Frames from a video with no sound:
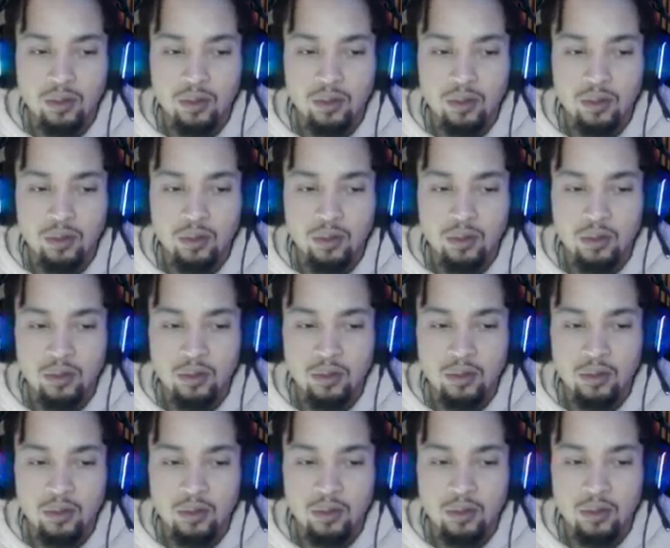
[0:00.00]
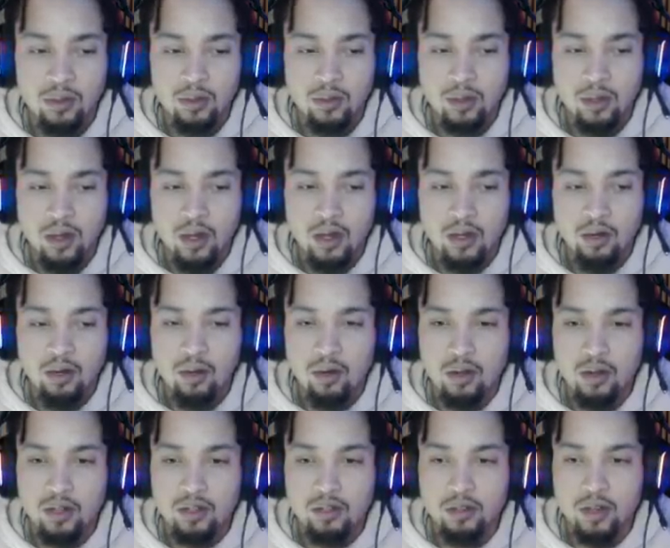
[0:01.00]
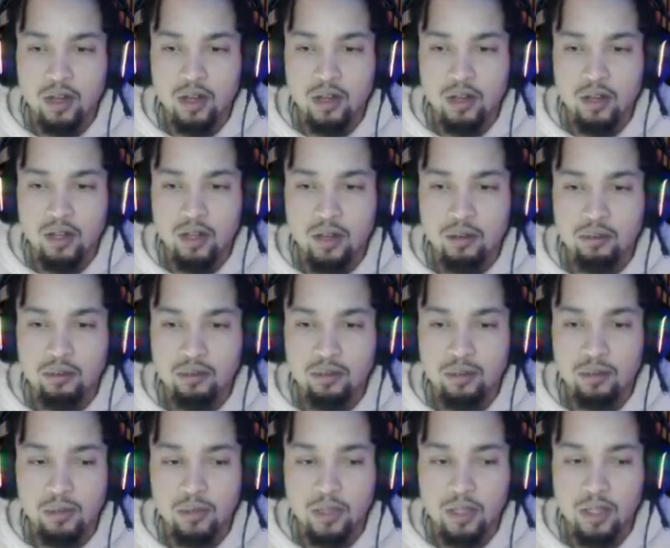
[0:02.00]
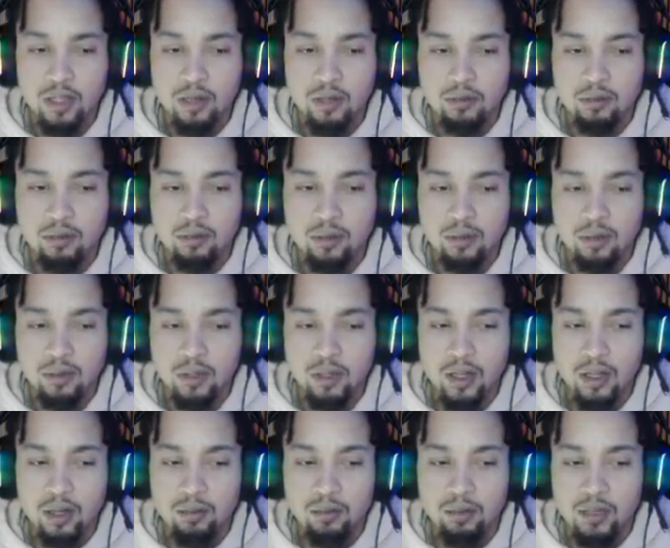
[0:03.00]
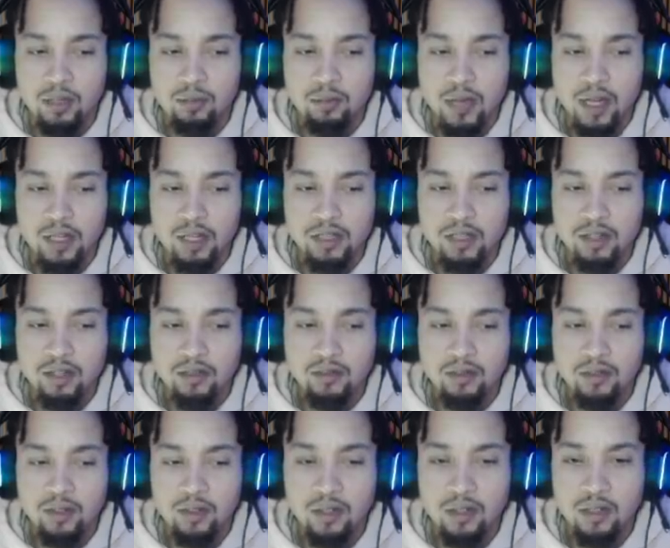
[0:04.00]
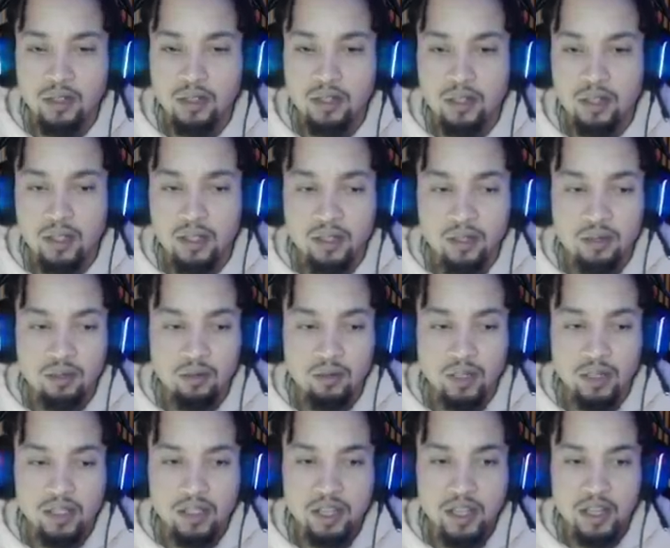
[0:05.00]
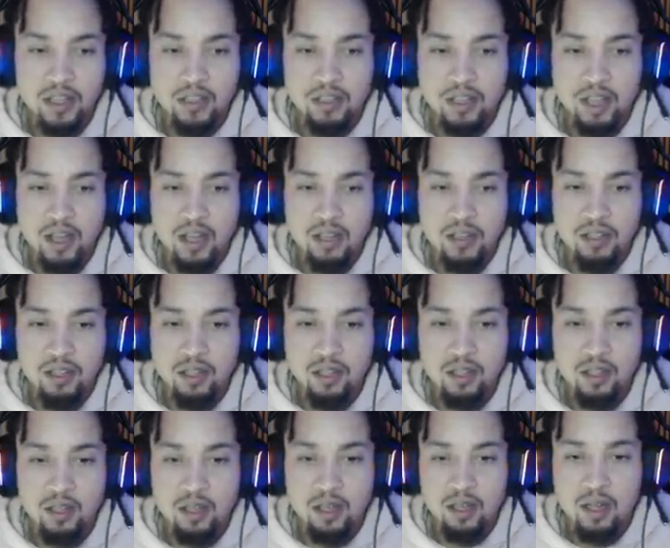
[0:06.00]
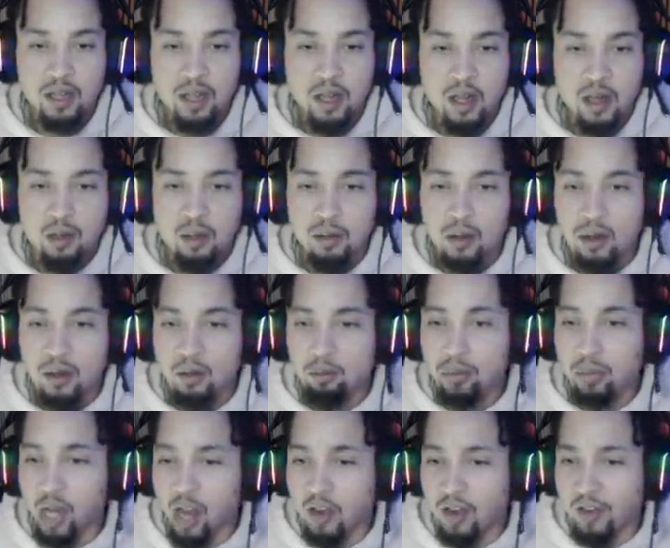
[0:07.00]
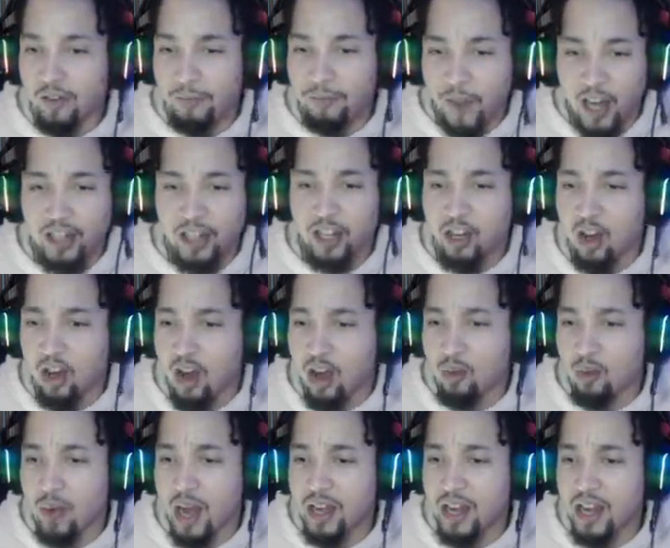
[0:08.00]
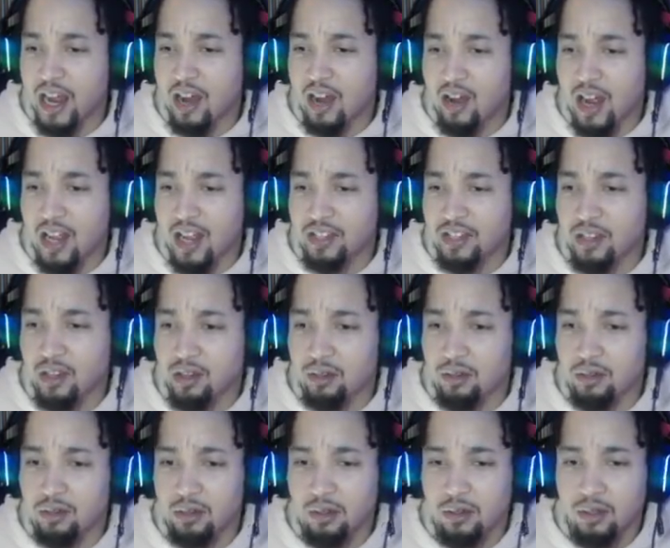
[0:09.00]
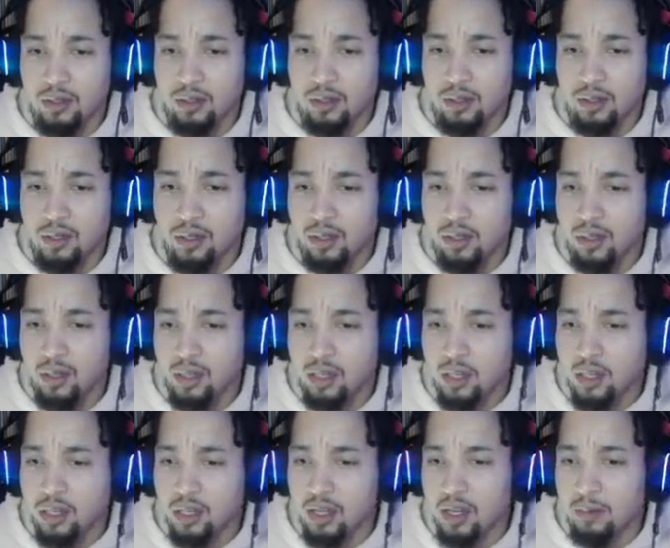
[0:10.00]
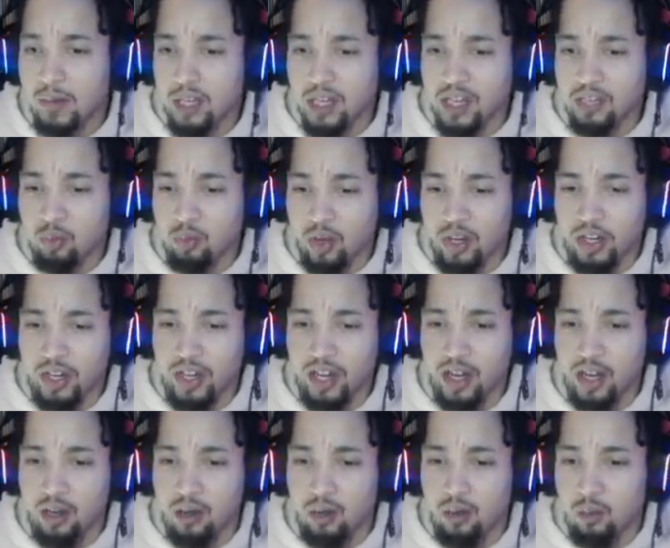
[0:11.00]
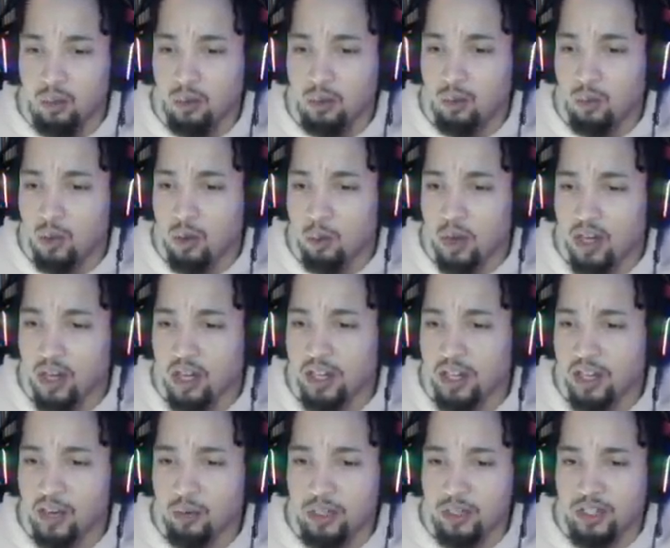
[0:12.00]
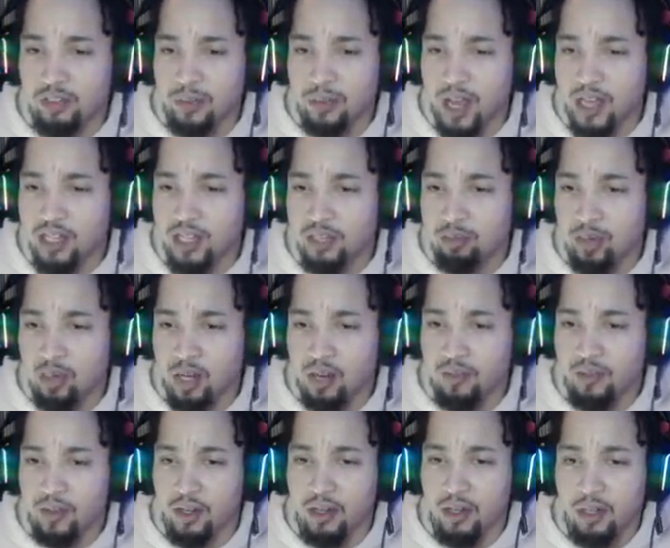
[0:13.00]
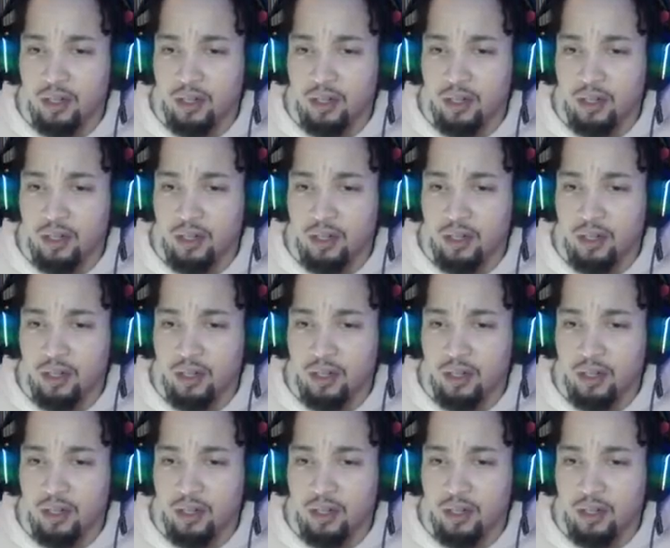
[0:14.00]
Not these two. Oh, the orange right here. Yep. By himself. Yeah. Yep. He so, by himself. Let's take his ass. Pull over the fucking car right now, asshole. Come on, let's work a deal. We'll work a deal with you, man. Just pull over.